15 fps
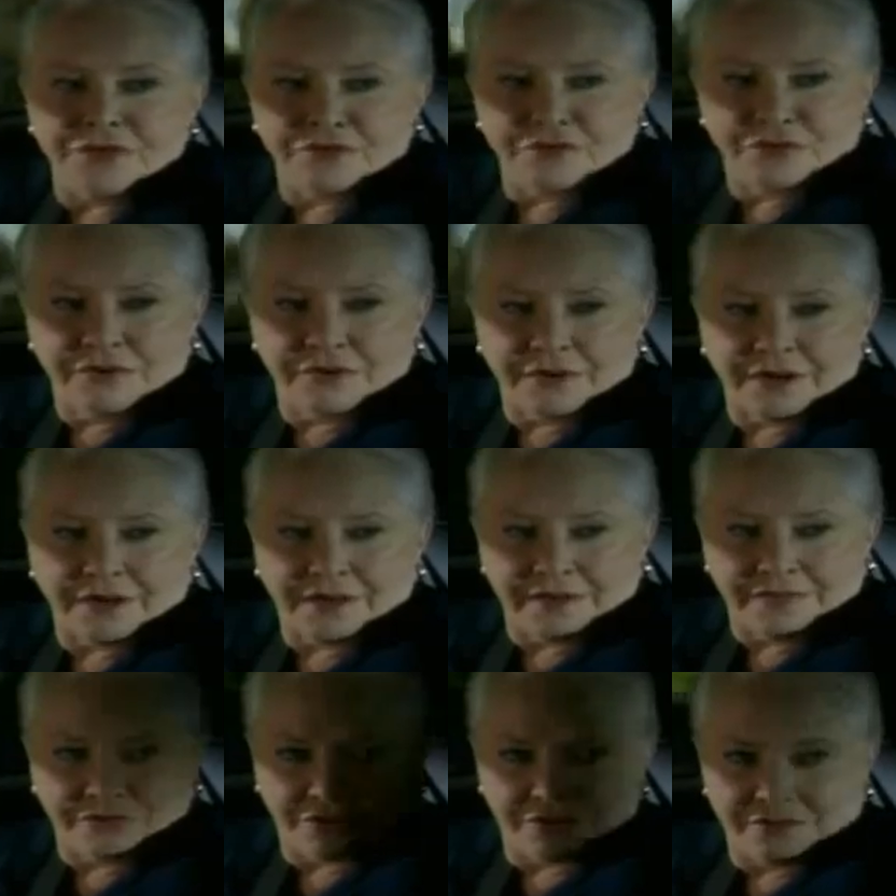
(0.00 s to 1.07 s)
I don't know that I'll
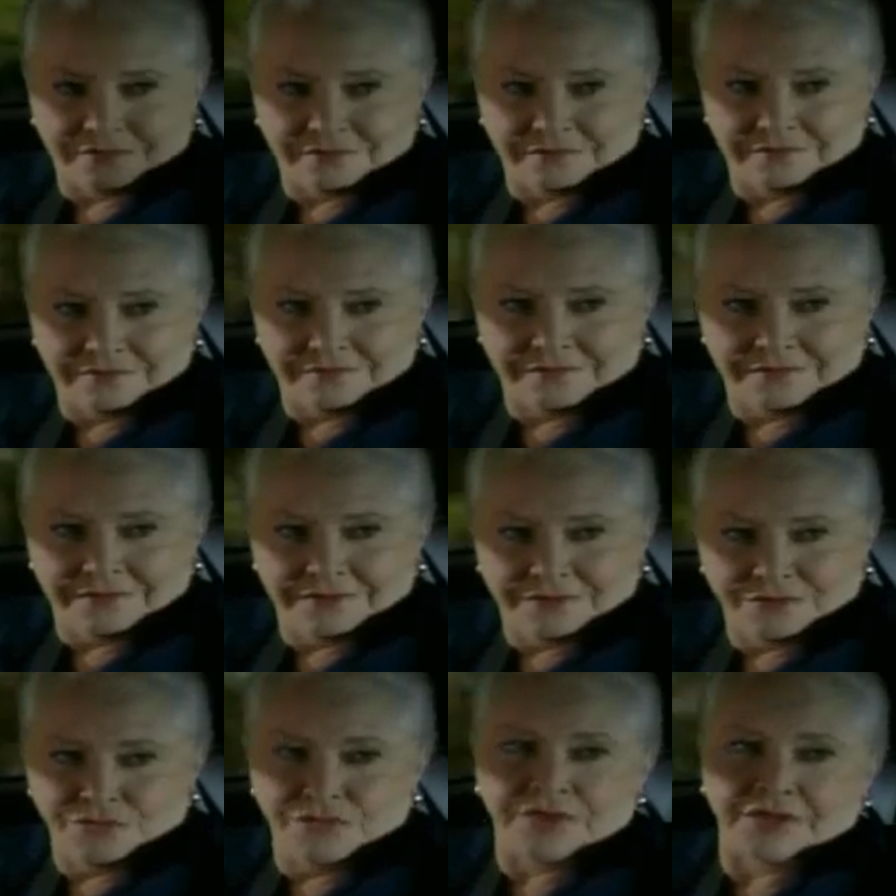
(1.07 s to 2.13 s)
ever
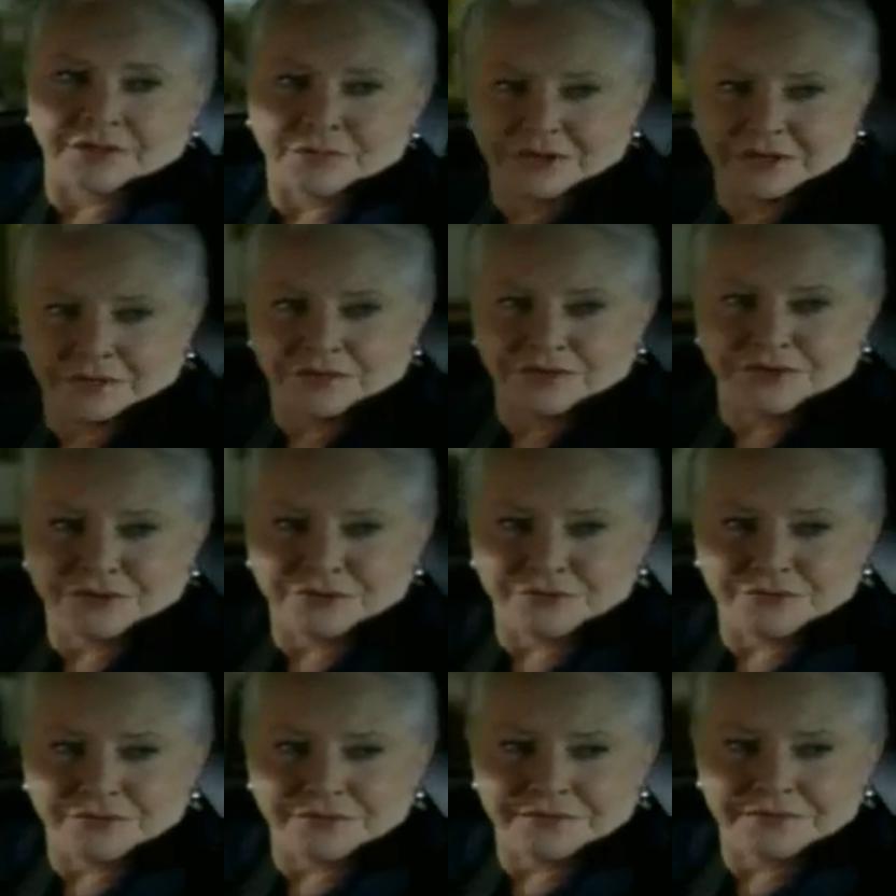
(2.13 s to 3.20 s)
really be able
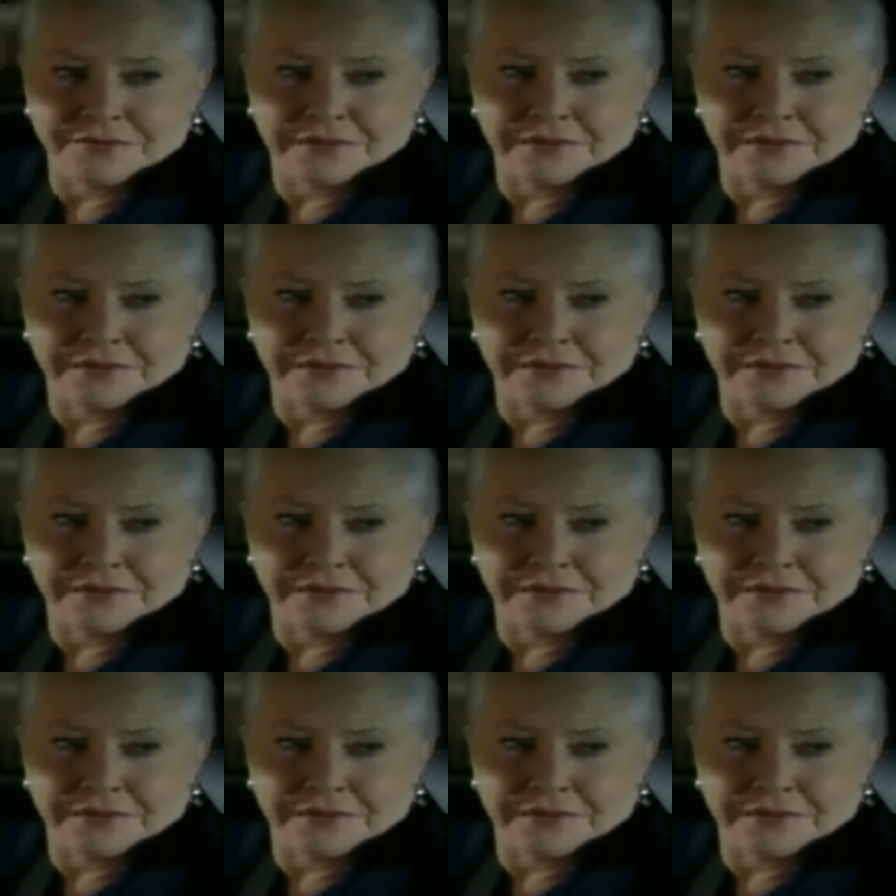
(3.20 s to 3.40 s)
to